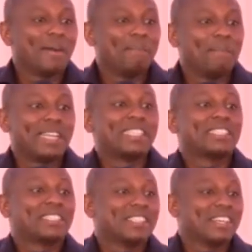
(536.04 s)

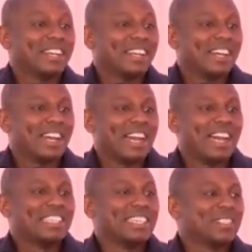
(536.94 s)
but
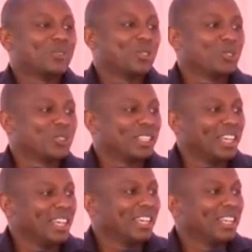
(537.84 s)
I just want to
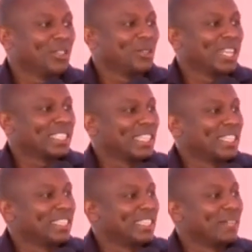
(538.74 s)
say, Your
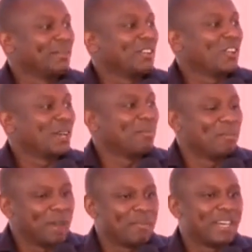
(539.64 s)
Excellency and honorable
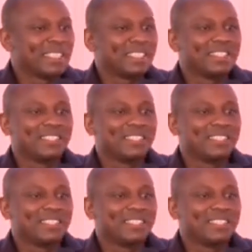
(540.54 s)
members,